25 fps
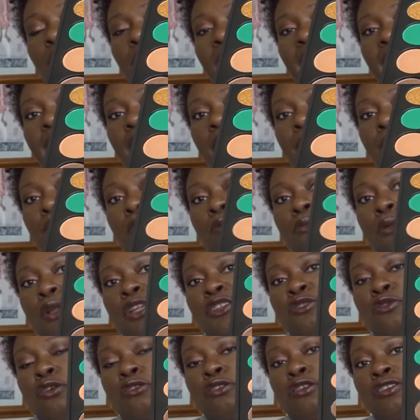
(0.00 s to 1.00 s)
palette, but
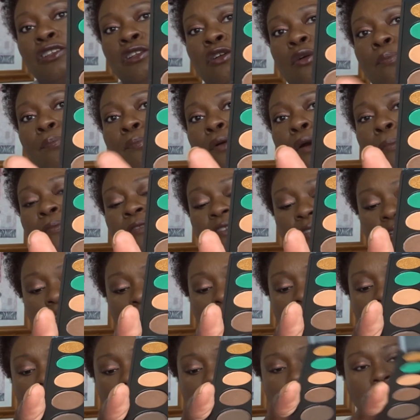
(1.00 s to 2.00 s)
it's got those little pops of
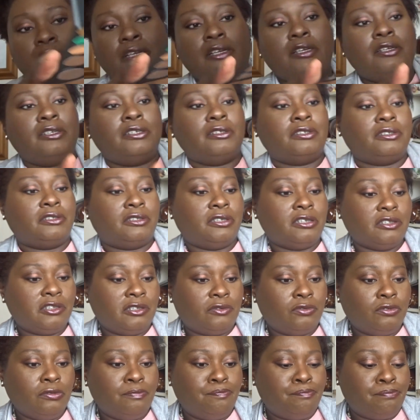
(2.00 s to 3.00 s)
colour. God,
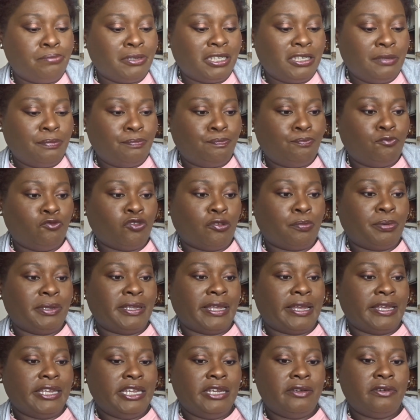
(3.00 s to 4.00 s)
they're all bloody dropping
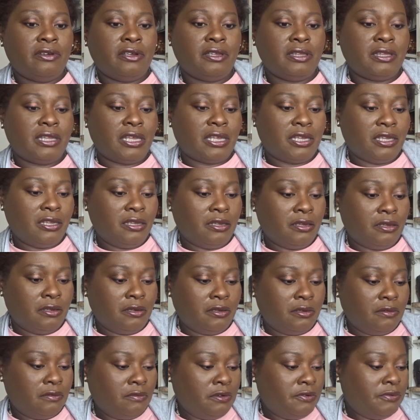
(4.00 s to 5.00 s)
at you, aren't they?
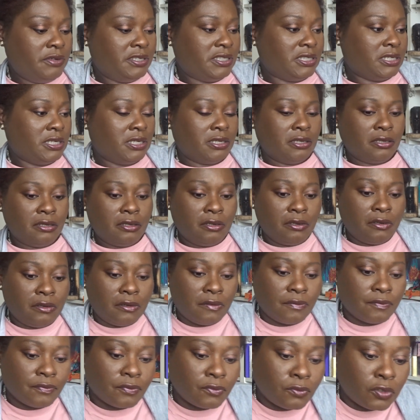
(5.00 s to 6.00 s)
Where is it?
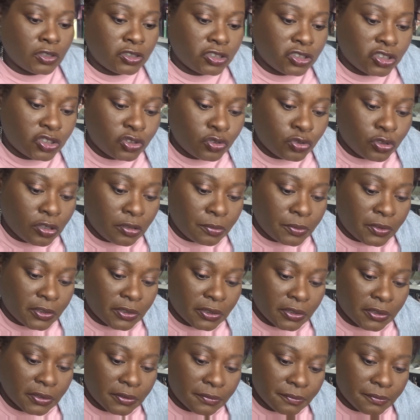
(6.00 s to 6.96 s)
What just dropped?